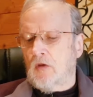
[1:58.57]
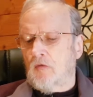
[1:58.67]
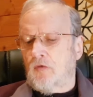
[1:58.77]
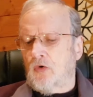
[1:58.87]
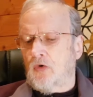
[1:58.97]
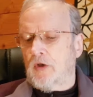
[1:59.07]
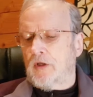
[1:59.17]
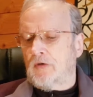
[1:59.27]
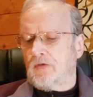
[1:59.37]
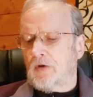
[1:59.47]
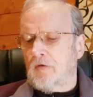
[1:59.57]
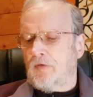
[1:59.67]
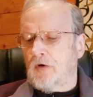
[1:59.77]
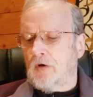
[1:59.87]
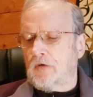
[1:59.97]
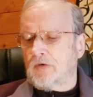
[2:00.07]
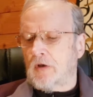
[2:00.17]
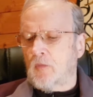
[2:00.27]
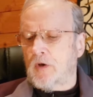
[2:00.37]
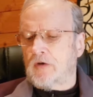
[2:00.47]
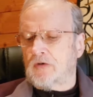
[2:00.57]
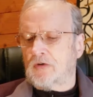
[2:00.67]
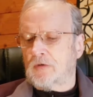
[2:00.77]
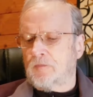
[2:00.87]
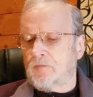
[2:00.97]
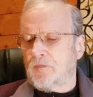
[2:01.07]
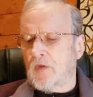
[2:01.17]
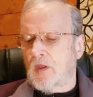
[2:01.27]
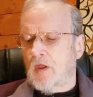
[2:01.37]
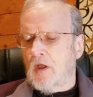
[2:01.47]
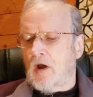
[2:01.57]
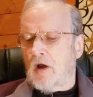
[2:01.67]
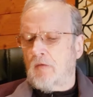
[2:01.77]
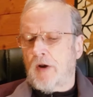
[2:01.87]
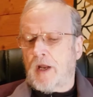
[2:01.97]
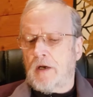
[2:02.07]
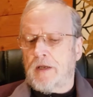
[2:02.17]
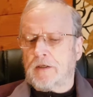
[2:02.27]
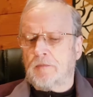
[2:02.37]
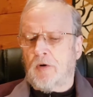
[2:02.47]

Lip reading: For insofar as I wish, I recollect